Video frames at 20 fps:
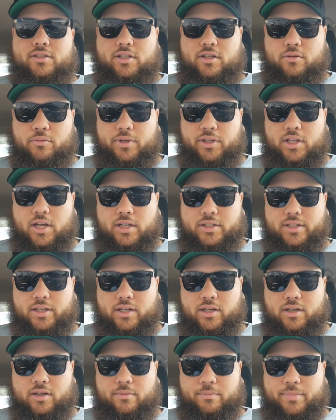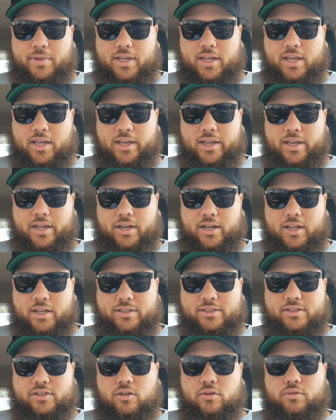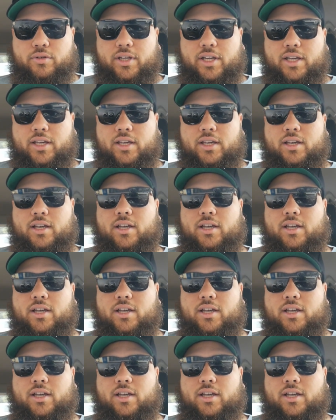So we locked it up, and I sold it.